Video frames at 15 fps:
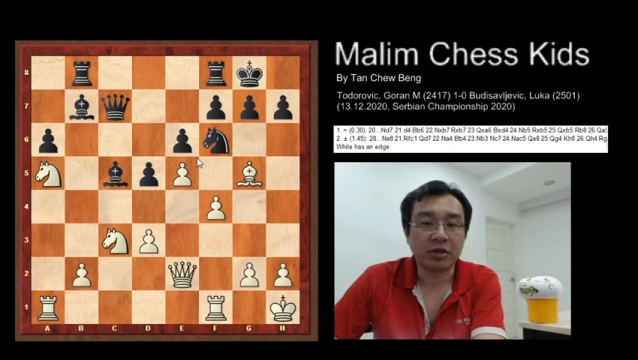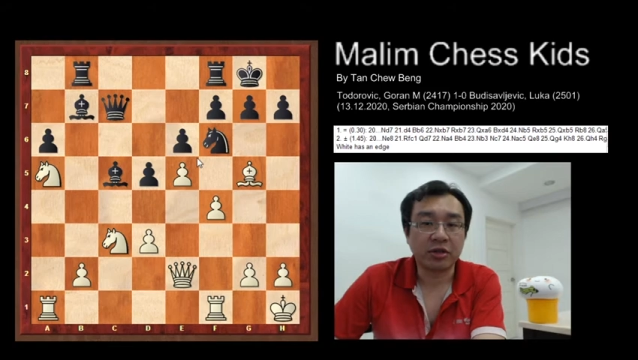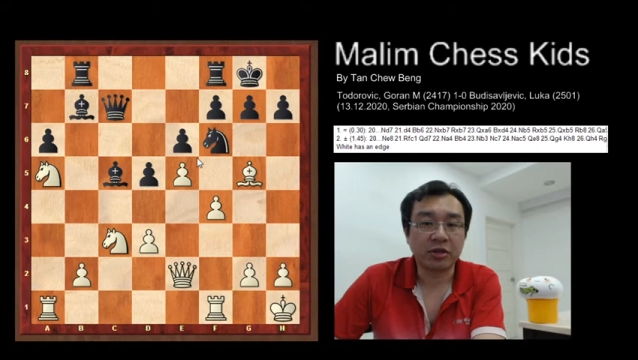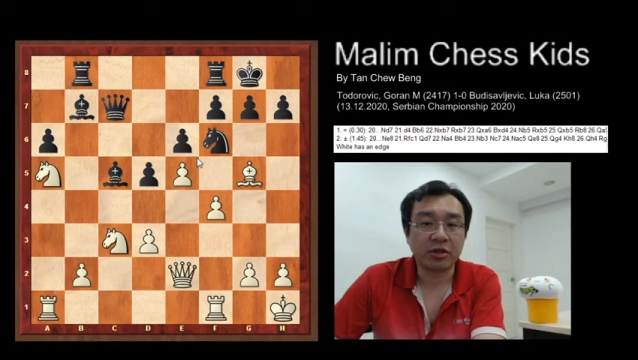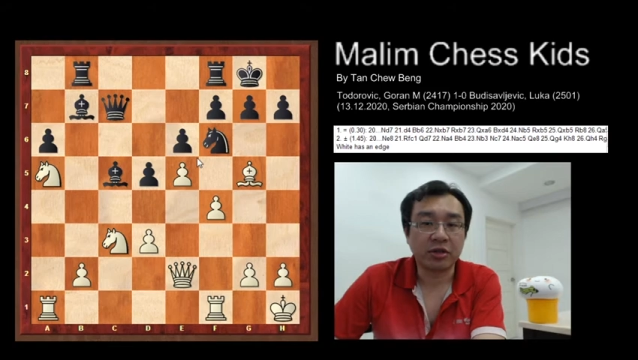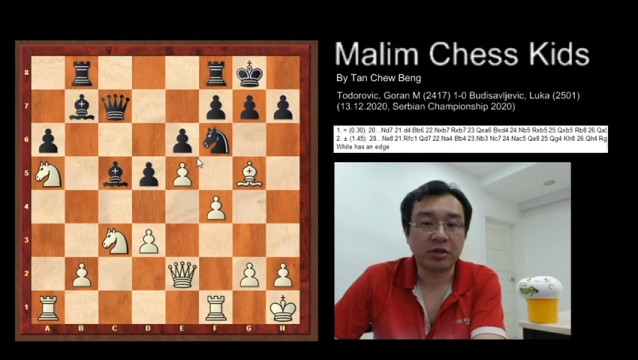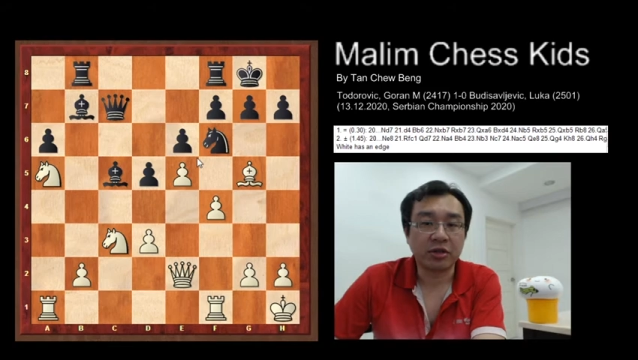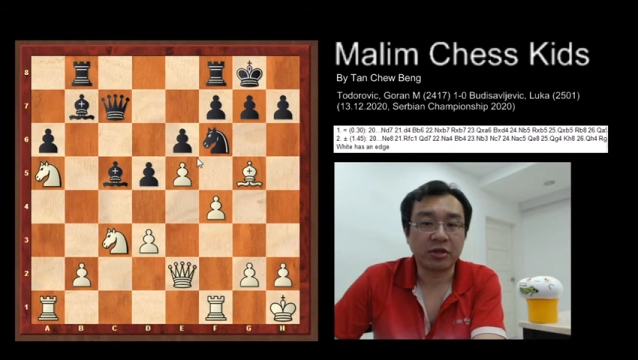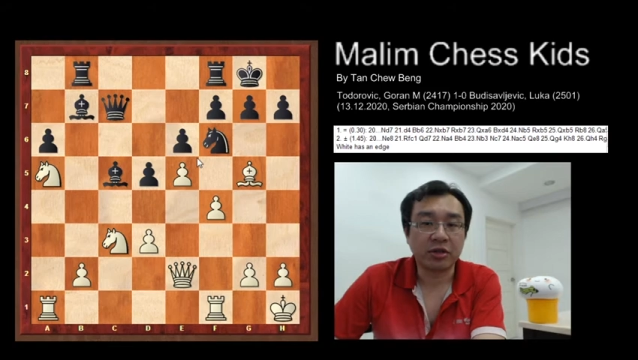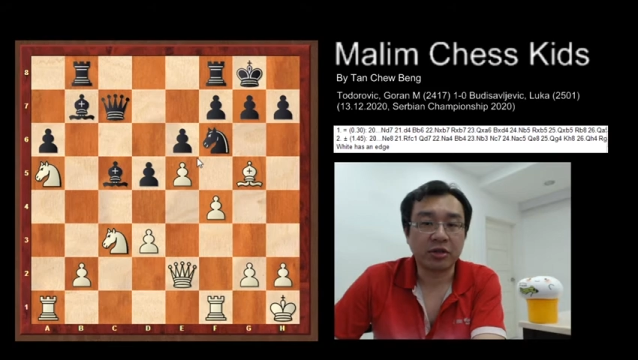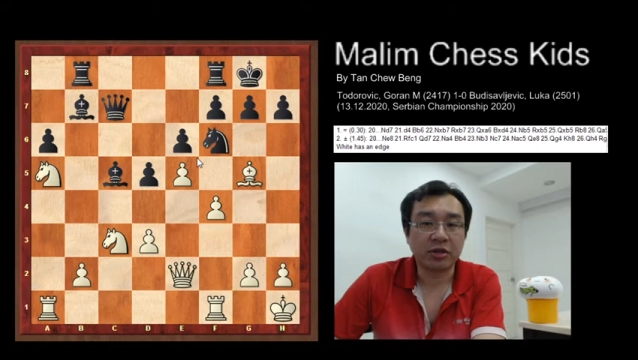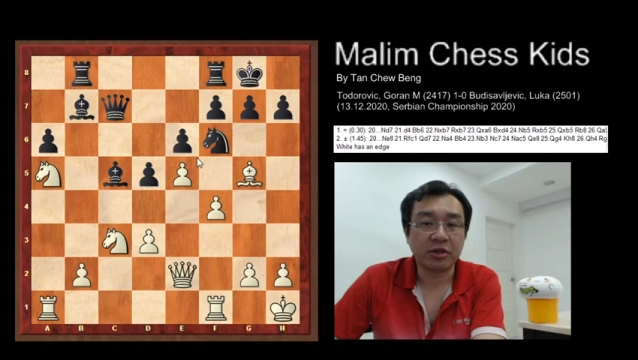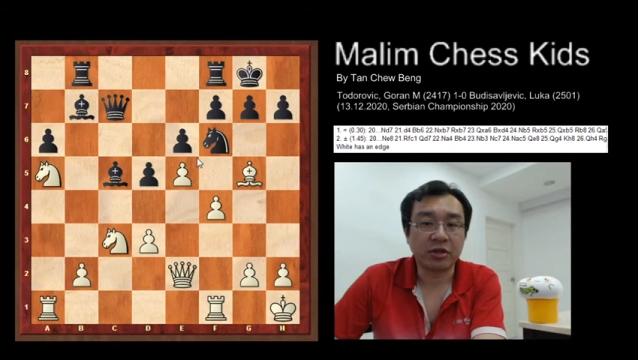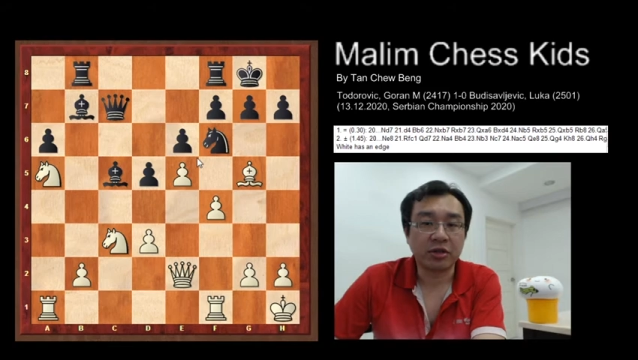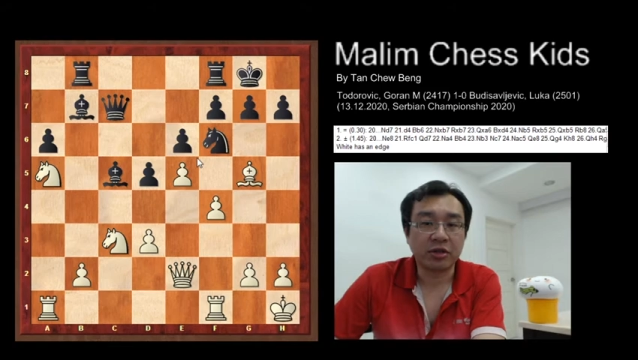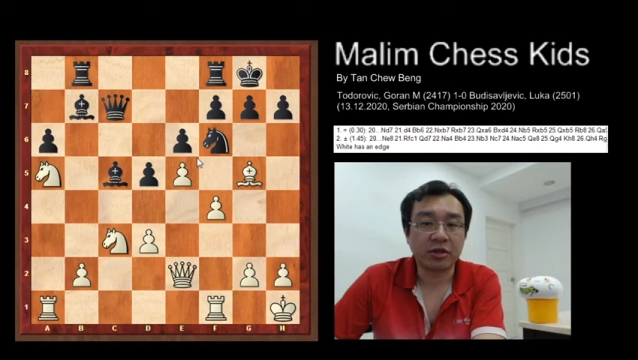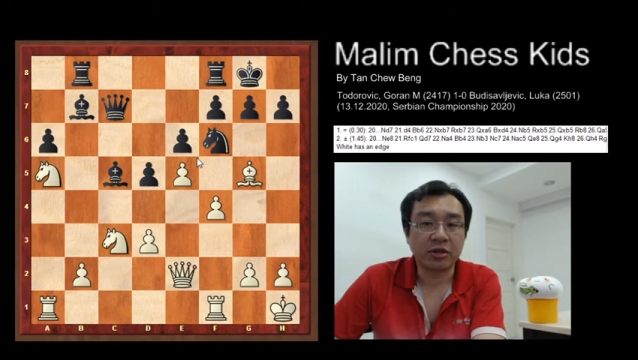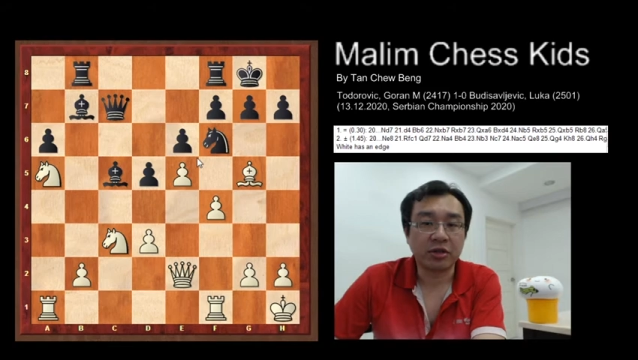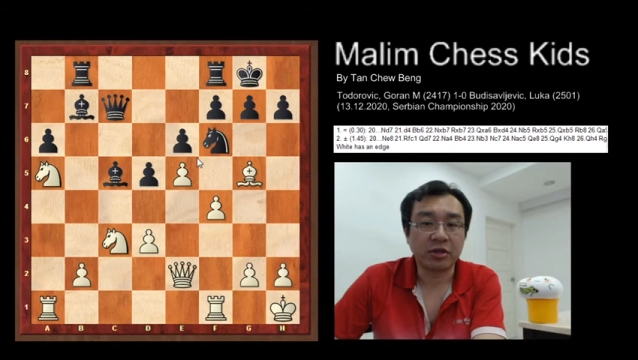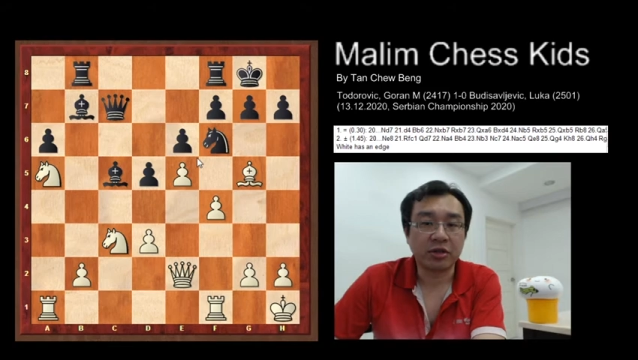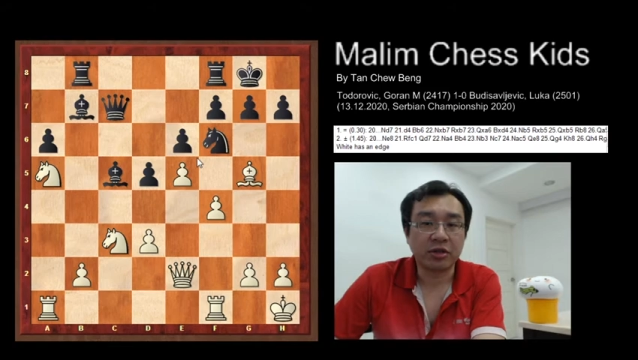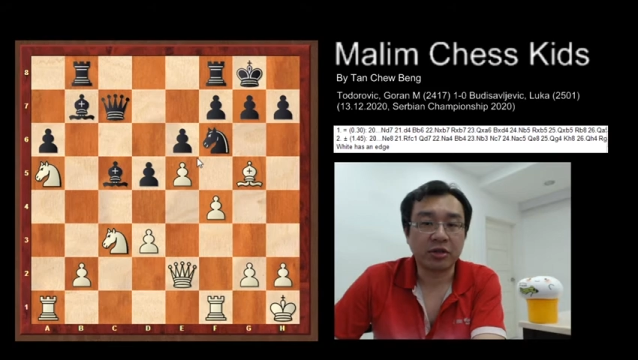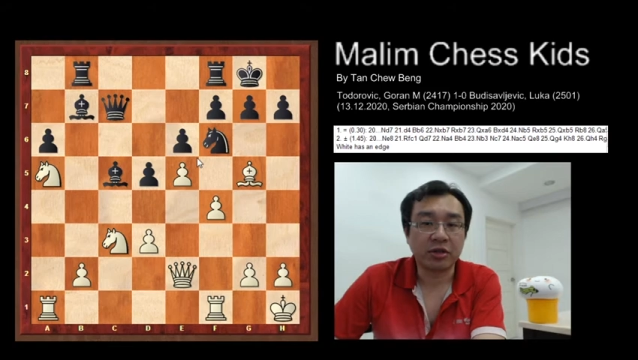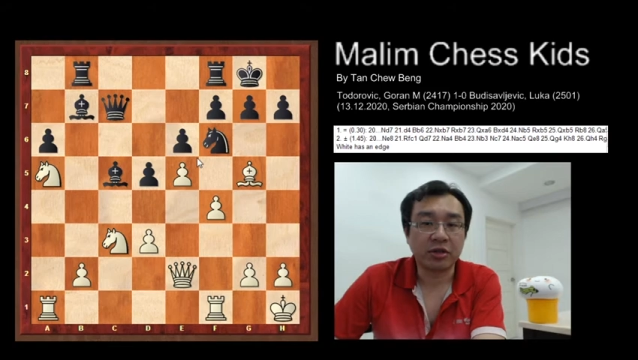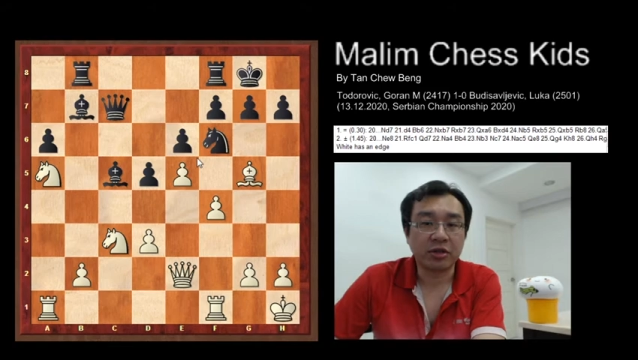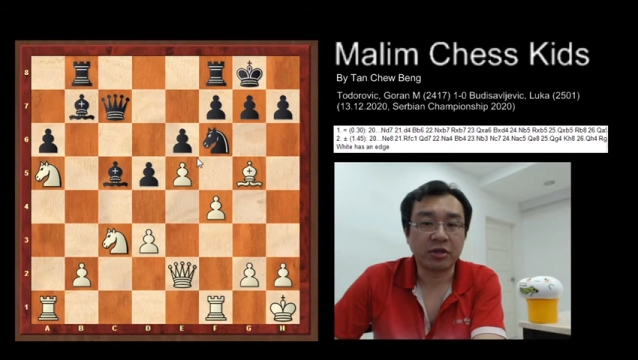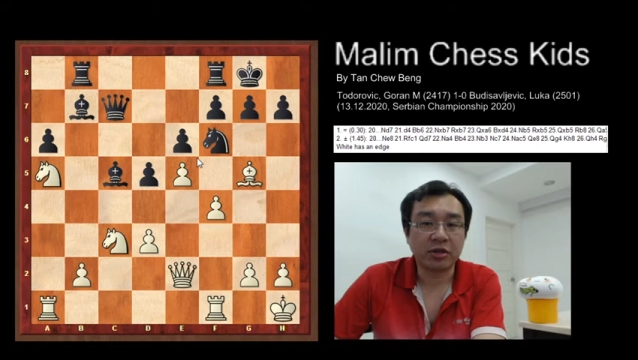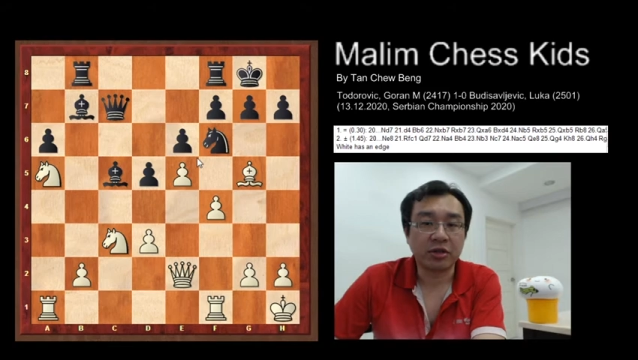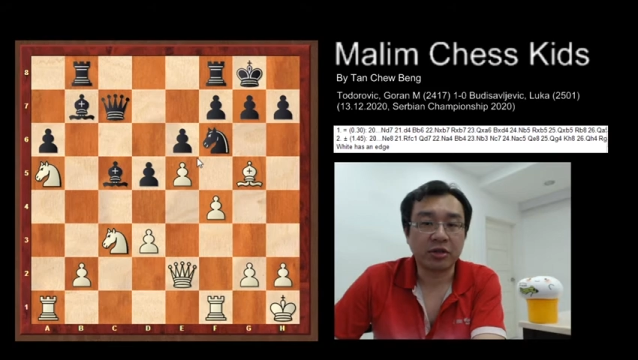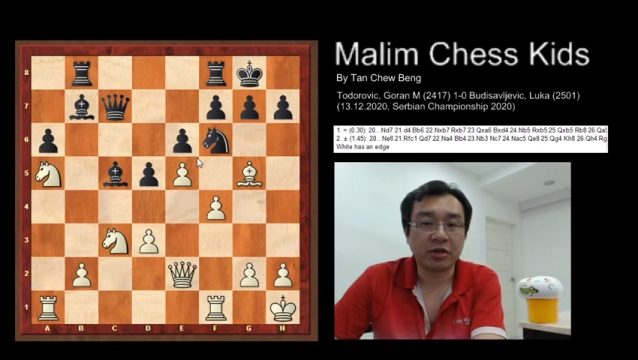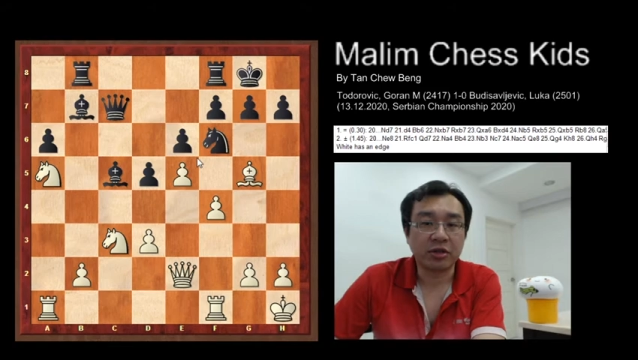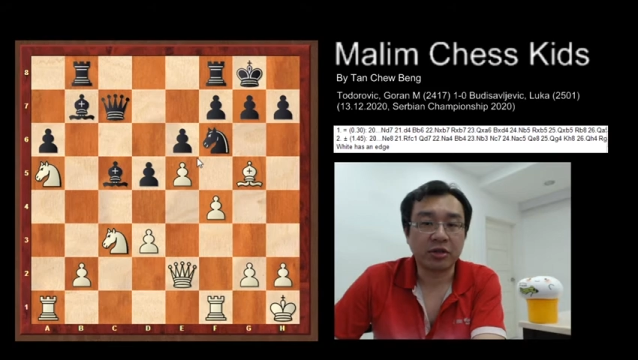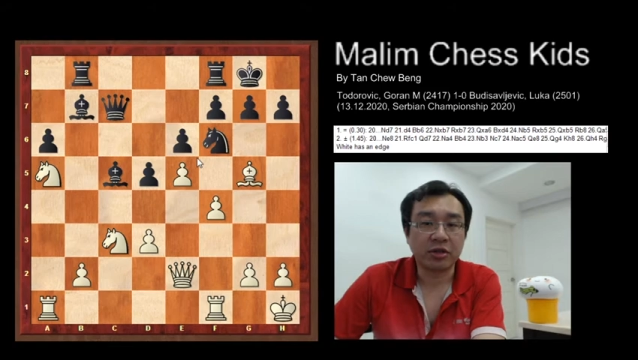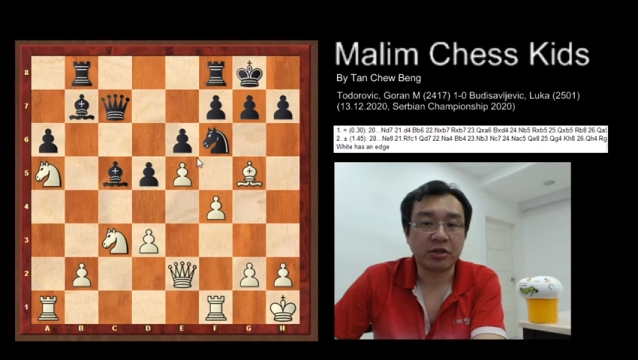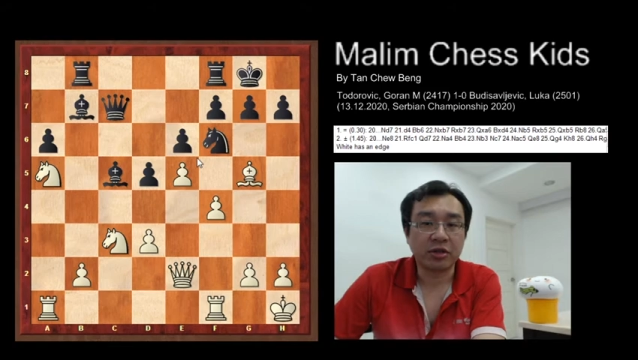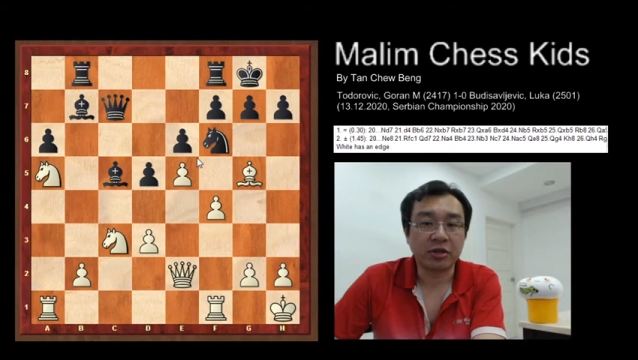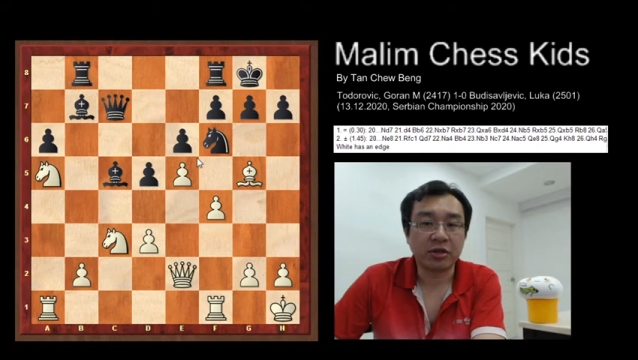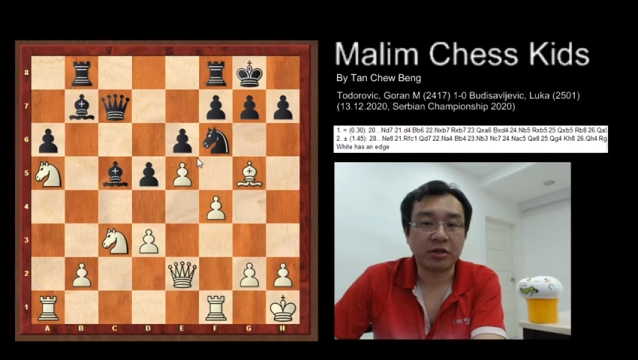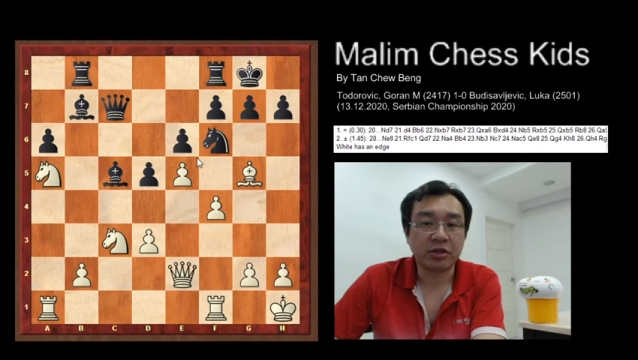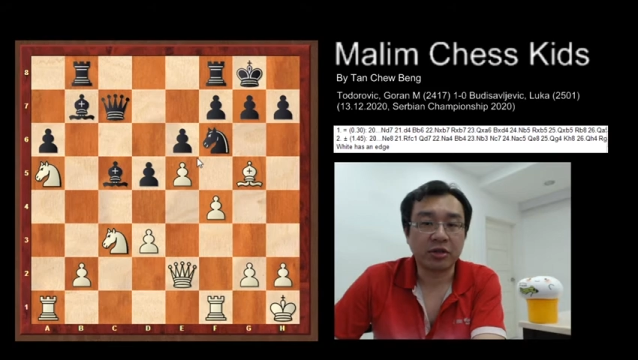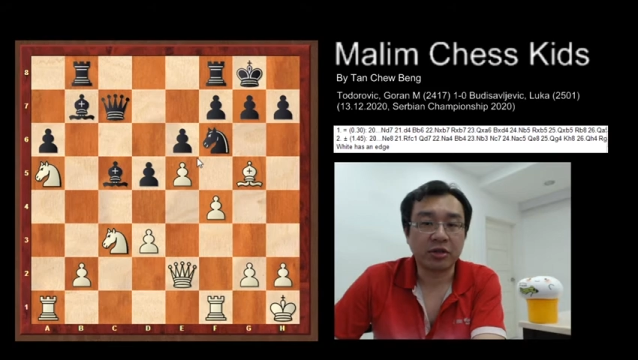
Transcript: active and attack the pieces.